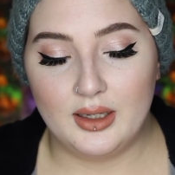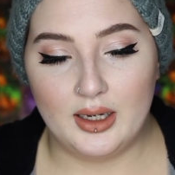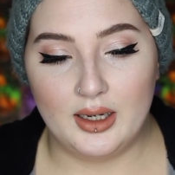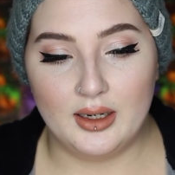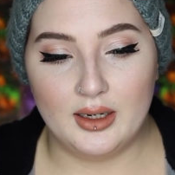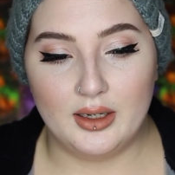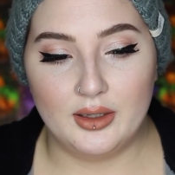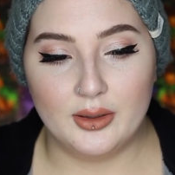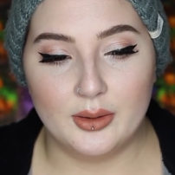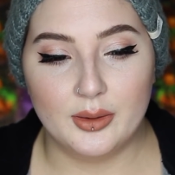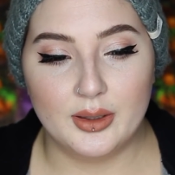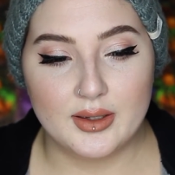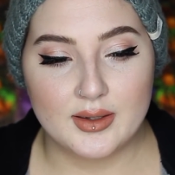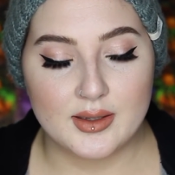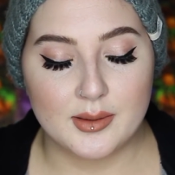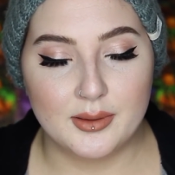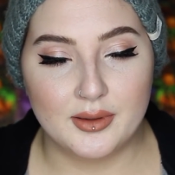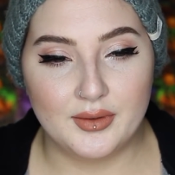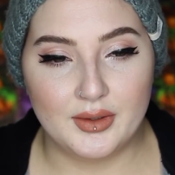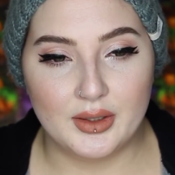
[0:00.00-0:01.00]
and I know that
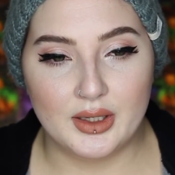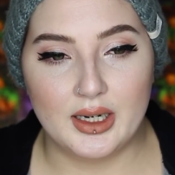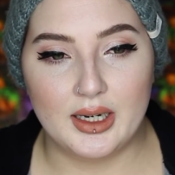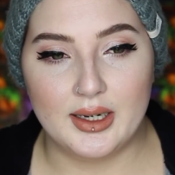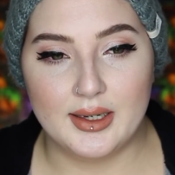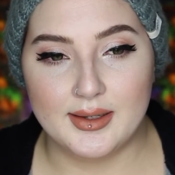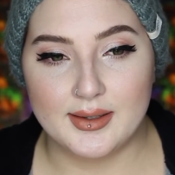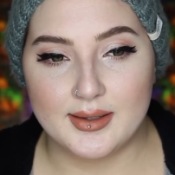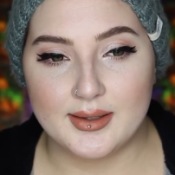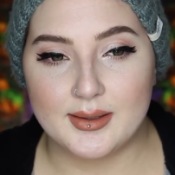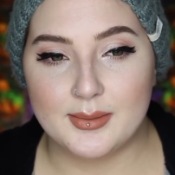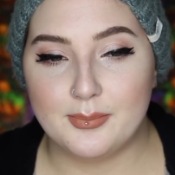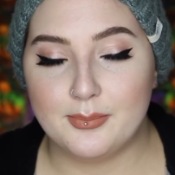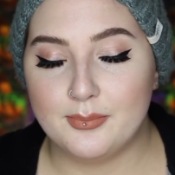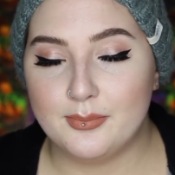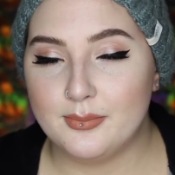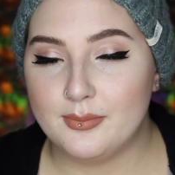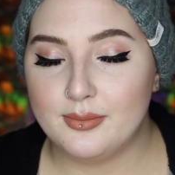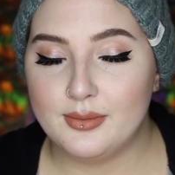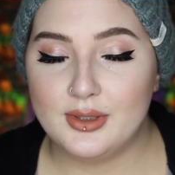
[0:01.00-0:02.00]
some of you guys
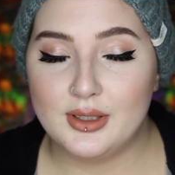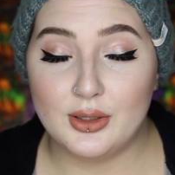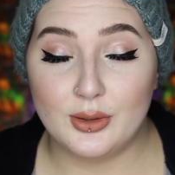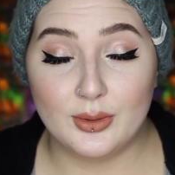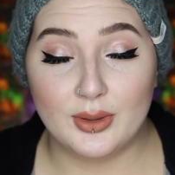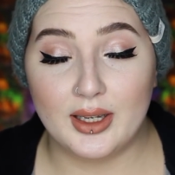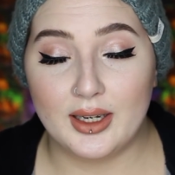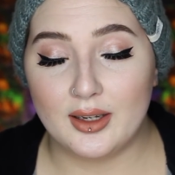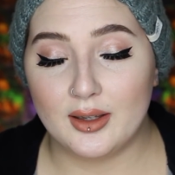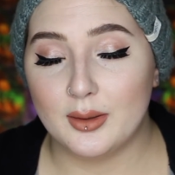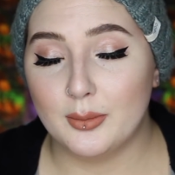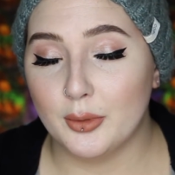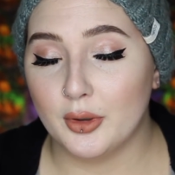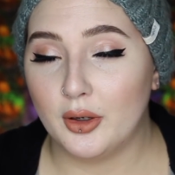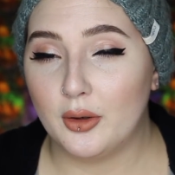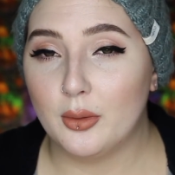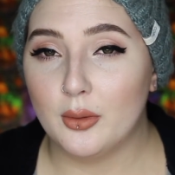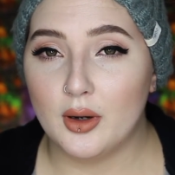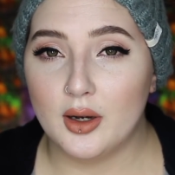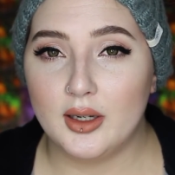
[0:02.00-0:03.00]
do like the
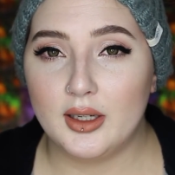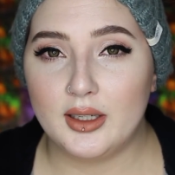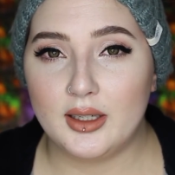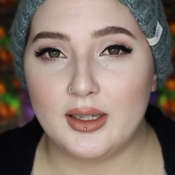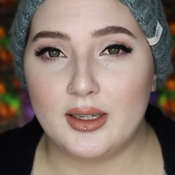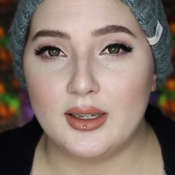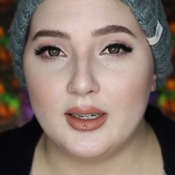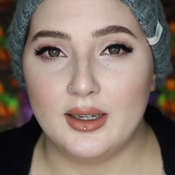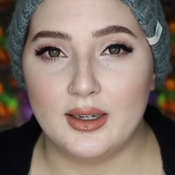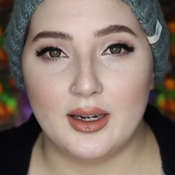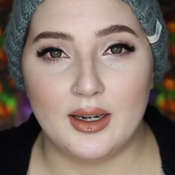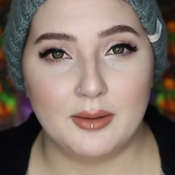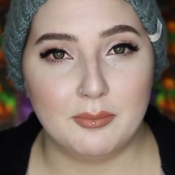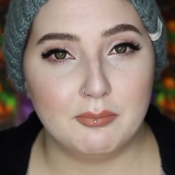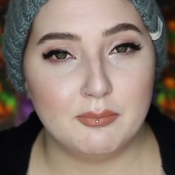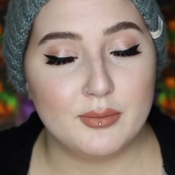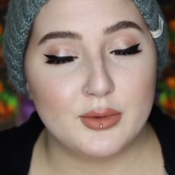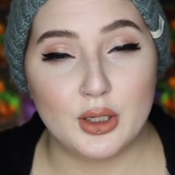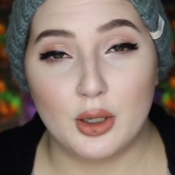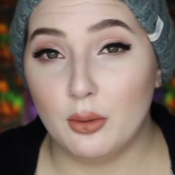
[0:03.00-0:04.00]
more quantity, and I
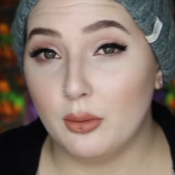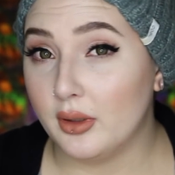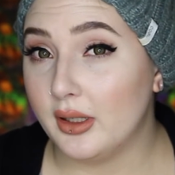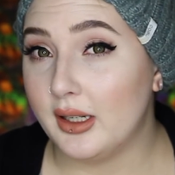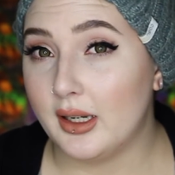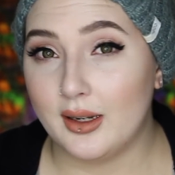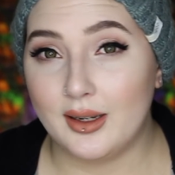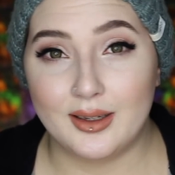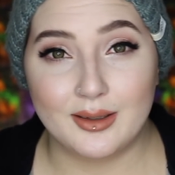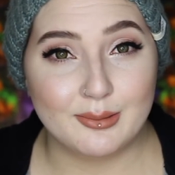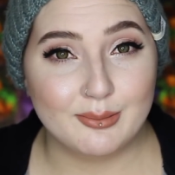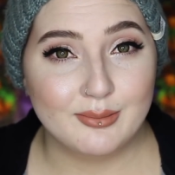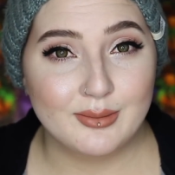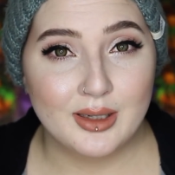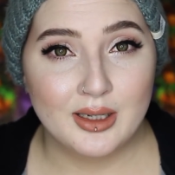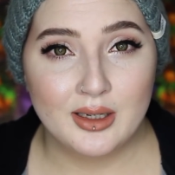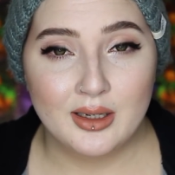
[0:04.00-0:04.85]
totally get it,